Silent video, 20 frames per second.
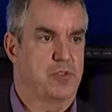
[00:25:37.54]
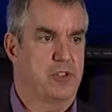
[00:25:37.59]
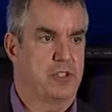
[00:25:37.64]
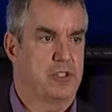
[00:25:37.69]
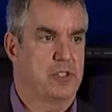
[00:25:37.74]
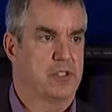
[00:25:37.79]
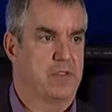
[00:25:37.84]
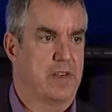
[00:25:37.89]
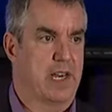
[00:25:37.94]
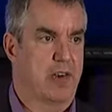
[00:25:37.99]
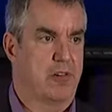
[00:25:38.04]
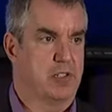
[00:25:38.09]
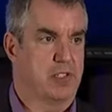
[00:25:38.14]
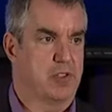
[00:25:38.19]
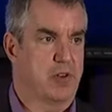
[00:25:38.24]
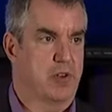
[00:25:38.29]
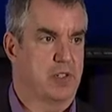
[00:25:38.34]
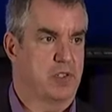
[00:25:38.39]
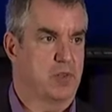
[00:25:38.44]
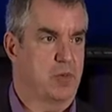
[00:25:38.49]
Shield of
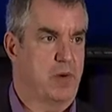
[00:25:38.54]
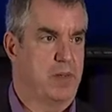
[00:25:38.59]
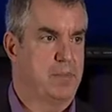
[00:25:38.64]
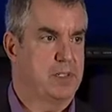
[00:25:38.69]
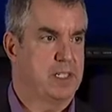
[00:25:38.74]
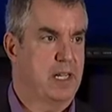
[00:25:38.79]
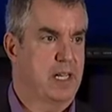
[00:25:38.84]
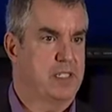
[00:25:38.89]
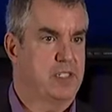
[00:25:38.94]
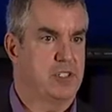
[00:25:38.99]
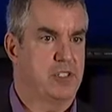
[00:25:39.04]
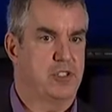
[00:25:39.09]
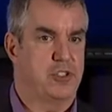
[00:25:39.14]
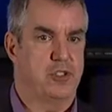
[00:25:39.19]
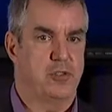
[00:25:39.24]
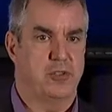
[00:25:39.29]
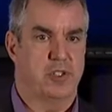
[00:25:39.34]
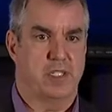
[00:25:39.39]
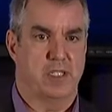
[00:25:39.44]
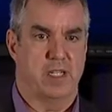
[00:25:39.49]
Arizona's website to
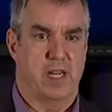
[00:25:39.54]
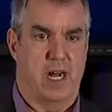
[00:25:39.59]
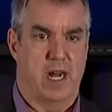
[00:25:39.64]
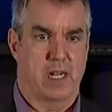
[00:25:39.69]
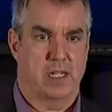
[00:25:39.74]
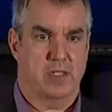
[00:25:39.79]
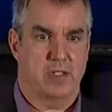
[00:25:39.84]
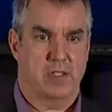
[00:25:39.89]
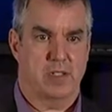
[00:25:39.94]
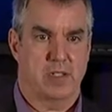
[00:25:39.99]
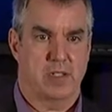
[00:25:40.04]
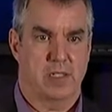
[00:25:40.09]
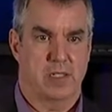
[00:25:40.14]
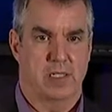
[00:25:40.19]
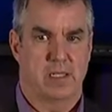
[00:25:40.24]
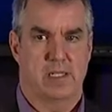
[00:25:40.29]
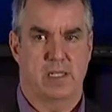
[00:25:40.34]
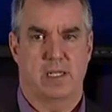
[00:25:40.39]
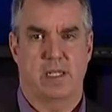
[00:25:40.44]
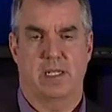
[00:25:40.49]
choose a doctor.
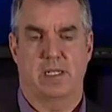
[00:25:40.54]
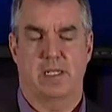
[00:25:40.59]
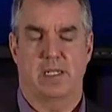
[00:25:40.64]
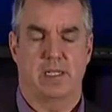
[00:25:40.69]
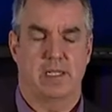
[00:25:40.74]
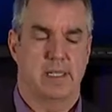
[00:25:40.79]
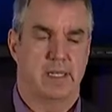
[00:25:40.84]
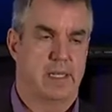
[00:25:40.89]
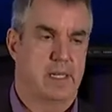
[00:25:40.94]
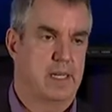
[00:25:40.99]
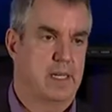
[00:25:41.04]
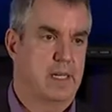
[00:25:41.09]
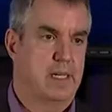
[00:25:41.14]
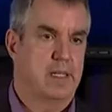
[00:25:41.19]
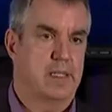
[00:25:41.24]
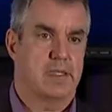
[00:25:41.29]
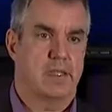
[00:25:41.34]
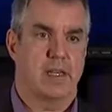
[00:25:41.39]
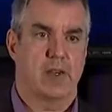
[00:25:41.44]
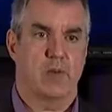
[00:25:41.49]
And
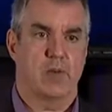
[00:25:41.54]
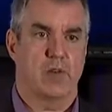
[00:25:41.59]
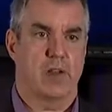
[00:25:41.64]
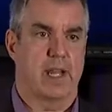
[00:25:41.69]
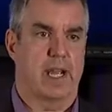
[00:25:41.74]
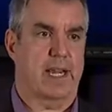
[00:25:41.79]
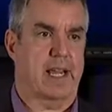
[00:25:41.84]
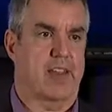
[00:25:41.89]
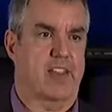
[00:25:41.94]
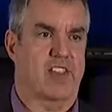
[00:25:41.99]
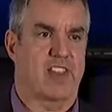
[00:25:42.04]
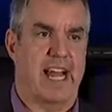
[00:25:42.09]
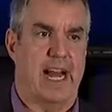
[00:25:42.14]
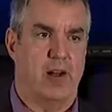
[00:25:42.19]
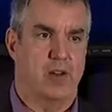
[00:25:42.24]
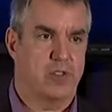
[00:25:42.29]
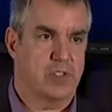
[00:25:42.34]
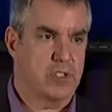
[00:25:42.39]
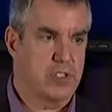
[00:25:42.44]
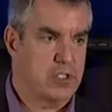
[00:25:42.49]
there were like
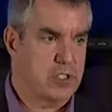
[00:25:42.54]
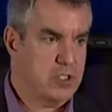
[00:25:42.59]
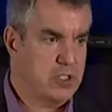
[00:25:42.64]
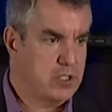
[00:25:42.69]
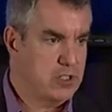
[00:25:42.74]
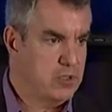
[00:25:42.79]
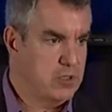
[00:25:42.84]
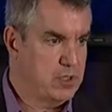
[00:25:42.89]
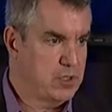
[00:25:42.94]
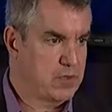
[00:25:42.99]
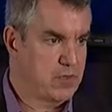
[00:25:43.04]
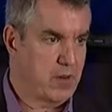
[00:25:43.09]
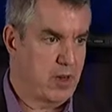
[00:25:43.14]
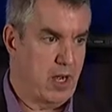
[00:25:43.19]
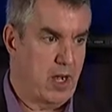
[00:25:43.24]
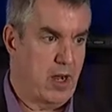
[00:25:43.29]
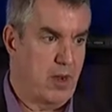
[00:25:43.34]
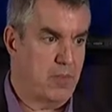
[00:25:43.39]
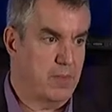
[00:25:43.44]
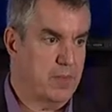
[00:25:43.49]
1,000 to choose
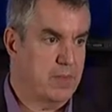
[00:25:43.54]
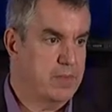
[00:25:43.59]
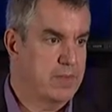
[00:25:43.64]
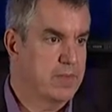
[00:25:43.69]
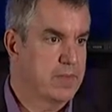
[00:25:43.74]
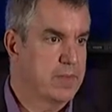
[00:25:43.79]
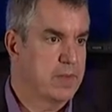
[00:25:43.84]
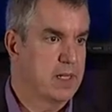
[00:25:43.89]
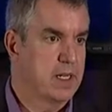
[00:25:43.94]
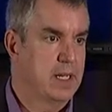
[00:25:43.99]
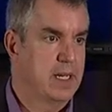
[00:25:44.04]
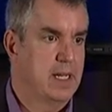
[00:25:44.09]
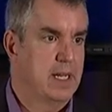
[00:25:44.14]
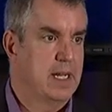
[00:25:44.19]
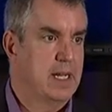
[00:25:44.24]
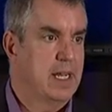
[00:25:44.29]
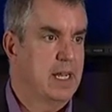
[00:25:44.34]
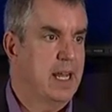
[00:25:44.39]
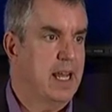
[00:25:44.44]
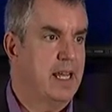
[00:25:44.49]
from,
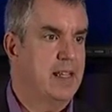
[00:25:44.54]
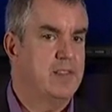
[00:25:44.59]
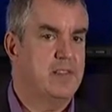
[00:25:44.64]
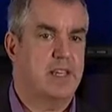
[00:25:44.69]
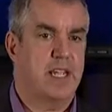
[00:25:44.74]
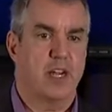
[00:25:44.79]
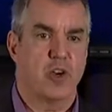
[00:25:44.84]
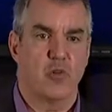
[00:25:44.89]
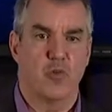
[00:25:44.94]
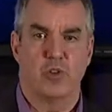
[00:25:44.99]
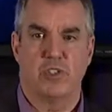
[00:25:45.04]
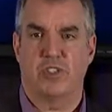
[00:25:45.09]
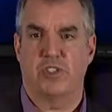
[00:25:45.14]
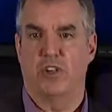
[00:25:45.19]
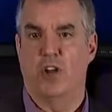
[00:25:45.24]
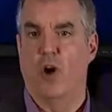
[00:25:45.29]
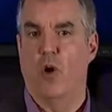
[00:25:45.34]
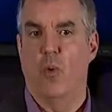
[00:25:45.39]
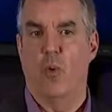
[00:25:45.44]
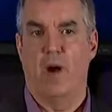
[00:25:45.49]
and there was
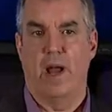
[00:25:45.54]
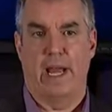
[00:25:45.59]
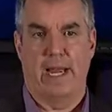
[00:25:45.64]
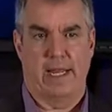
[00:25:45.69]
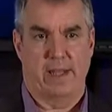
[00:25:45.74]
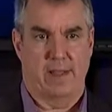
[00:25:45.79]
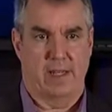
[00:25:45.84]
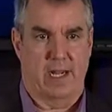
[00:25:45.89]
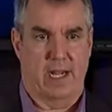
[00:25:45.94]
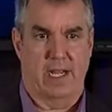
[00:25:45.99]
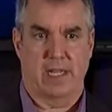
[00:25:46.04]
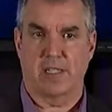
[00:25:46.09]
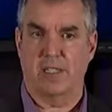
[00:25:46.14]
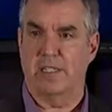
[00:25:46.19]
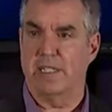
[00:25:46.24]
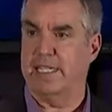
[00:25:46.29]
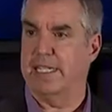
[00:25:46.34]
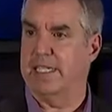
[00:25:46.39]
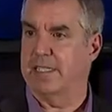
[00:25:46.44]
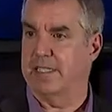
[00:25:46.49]
no way that I
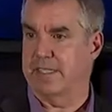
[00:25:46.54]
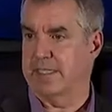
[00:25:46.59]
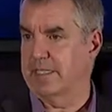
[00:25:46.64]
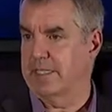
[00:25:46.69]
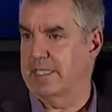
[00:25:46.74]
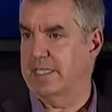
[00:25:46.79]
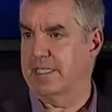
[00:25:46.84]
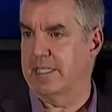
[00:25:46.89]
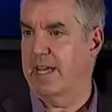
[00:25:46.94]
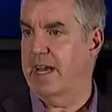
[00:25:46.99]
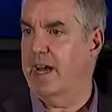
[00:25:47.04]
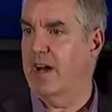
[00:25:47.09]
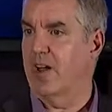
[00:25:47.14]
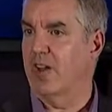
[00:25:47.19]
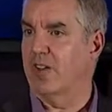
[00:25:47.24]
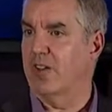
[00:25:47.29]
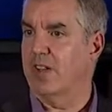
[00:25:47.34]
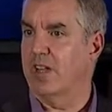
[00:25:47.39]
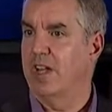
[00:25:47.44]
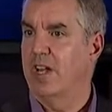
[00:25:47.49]
could easily
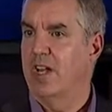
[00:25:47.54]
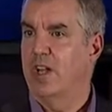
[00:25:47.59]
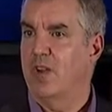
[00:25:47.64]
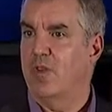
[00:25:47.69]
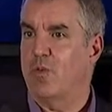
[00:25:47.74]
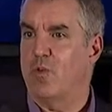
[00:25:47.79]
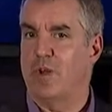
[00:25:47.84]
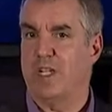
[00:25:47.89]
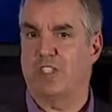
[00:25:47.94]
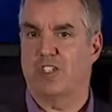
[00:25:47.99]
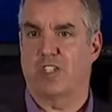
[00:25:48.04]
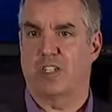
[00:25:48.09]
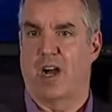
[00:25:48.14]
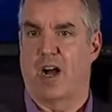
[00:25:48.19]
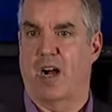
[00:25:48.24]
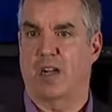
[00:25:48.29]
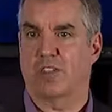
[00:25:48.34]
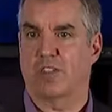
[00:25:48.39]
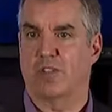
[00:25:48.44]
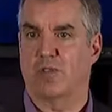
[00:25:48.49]
tell which
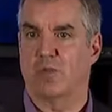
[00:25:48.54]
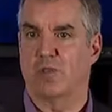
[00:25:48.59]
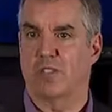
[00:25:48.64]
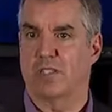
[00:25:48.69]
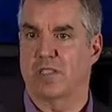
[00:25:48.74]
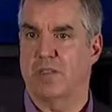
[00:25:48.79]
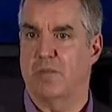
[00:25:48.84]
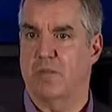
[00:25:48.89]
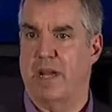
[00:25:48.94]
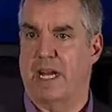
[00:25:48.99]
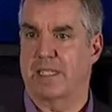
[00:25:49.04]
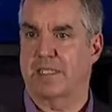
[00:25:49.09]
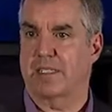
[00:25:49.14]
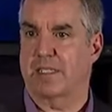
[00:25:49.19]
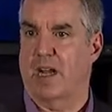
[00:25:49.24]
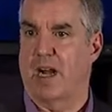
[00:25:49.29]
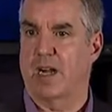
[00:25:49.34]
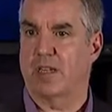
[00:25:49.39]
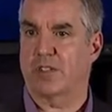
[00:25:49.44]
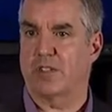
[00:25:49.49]
doctor was the best
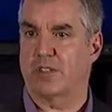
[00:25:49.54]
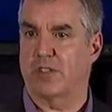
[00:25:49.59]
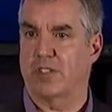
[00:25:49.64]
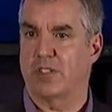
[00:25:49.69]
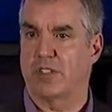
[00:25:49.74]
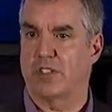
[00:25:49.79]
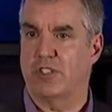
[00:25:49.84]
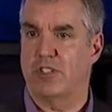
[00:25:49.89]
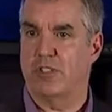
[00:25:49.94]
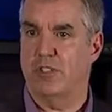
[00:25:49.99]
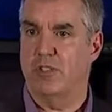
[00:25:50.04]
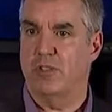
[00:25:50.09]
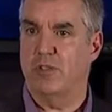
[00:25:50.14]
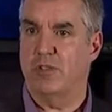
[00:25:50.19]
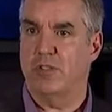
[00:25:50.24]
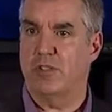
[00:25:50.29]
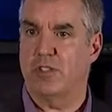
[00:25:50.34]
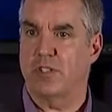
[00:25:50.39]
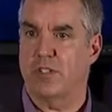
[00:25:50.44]
doctor to choose.